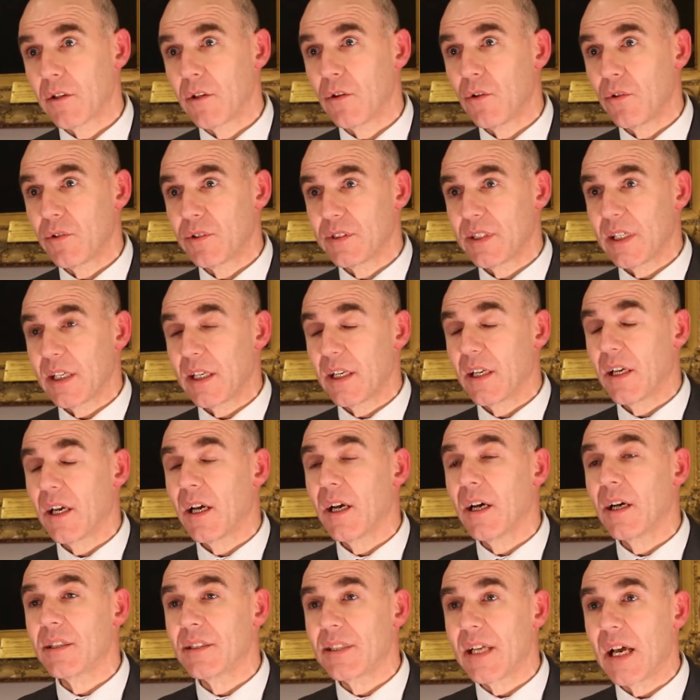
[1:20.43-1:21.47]
causing
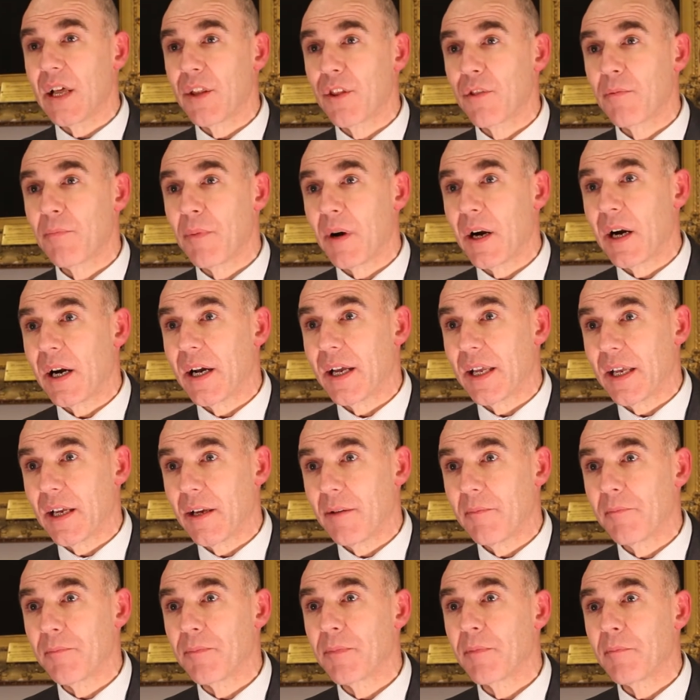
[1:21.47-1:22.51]
death by
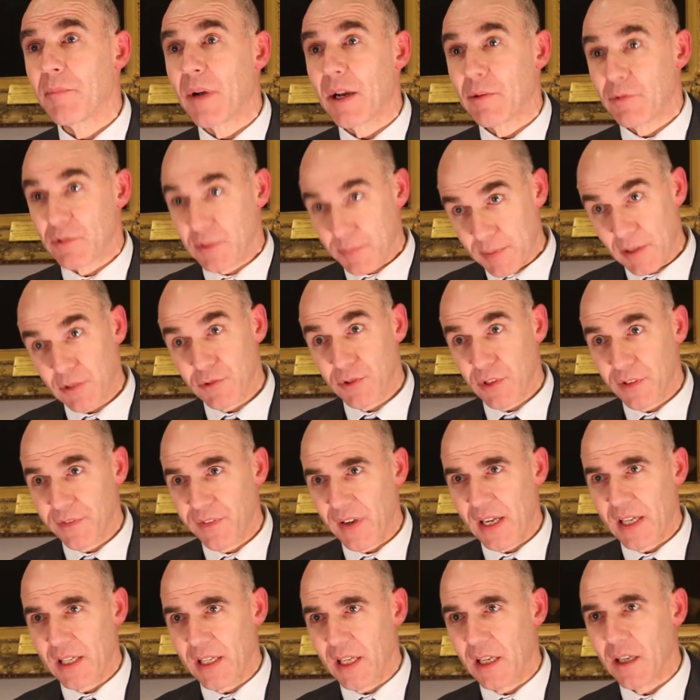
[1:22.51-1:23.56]
respiratory
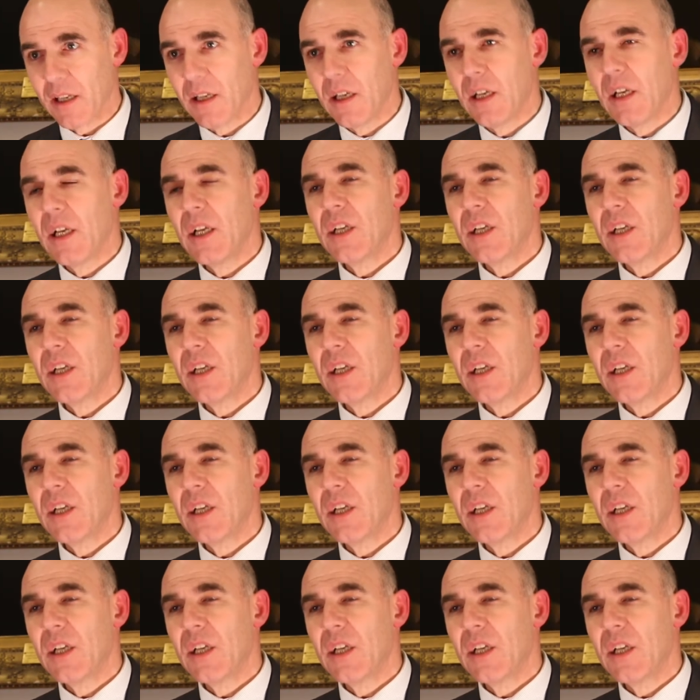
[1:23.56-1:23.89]
failure.